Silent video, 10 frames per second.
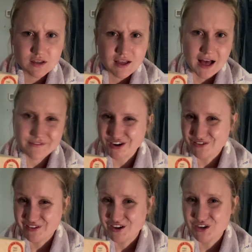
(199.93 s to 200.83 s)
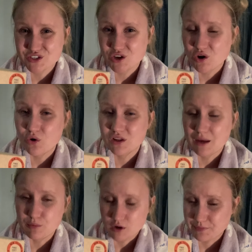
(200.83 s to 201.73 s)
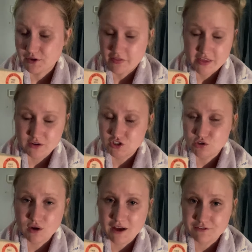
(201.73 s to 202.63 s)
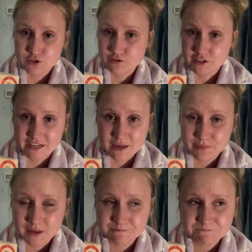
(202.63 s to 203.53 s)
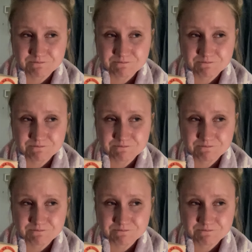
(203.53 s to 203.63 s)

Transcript: having your fingers go a lot more up there than they do have to for a tampon.